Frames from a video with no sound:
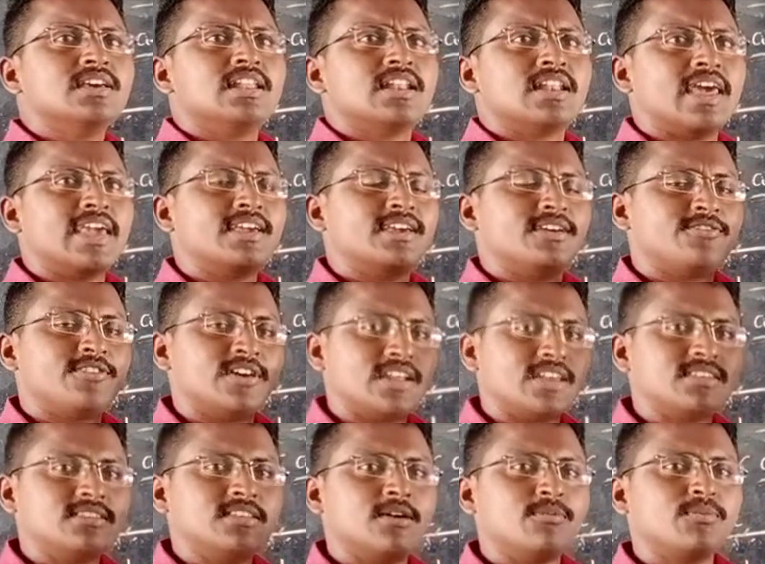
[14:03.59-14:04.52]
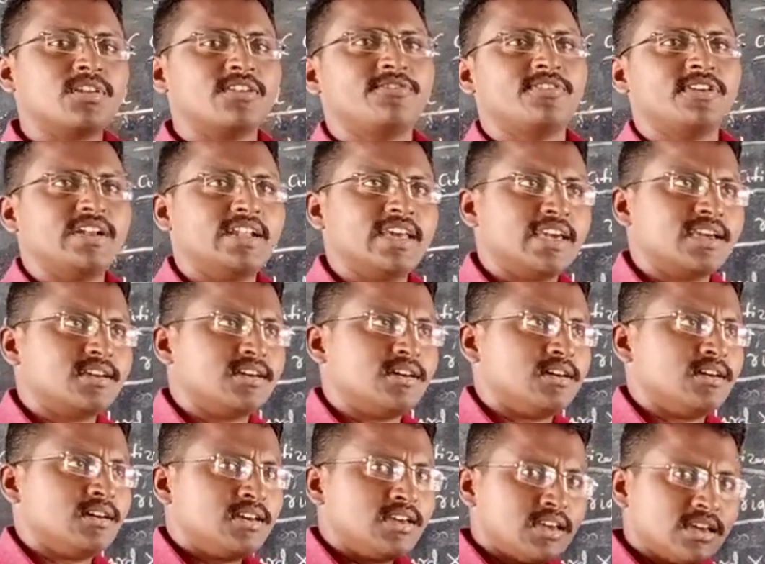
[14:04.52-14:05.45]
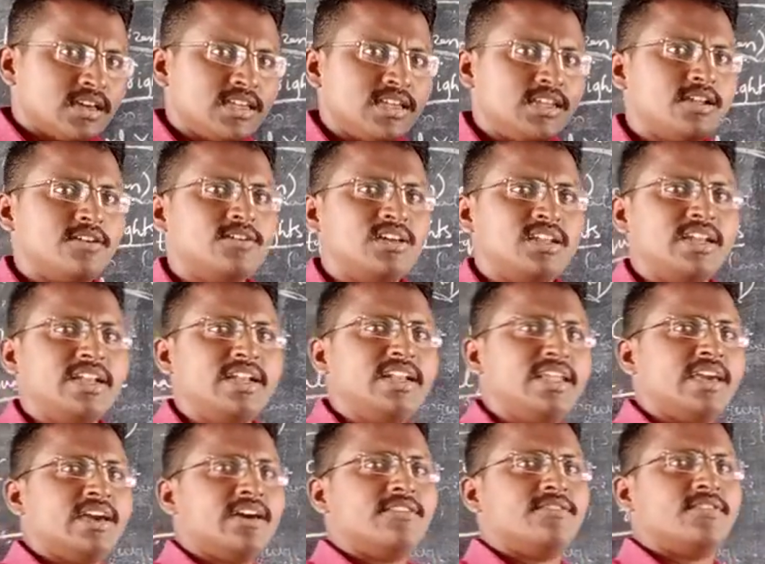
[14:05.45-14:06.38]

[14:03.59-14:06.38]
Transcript: Like for example, if you take in our India,